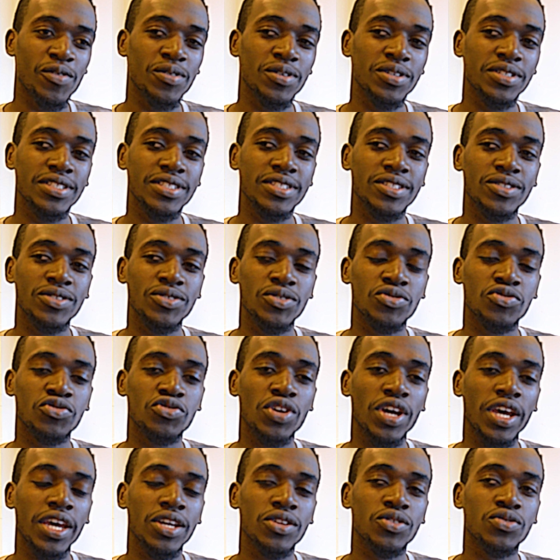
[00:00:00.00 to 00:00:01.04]
course, you
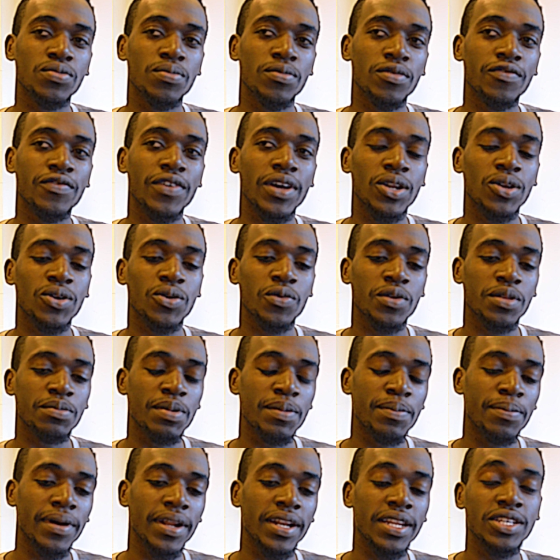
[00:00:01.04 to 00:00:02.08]
try to move along with
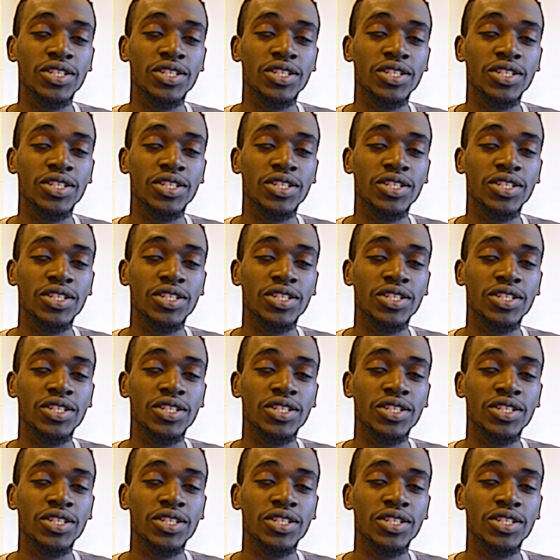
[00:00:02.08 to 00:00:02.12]
people.